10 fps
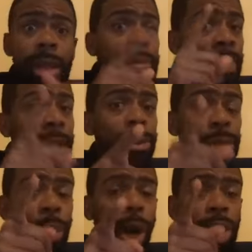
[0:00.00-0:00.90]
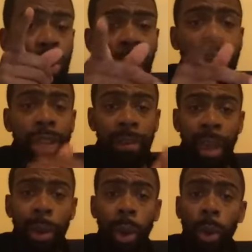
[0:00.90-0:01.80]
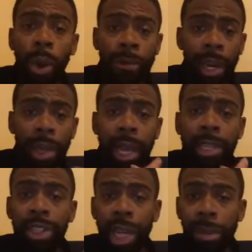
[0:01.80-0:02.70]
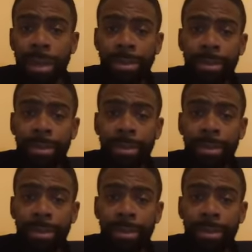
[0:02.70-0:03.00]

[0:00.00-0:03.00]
That's what you call a strategy of chemical warfare, ladies and gentlemen.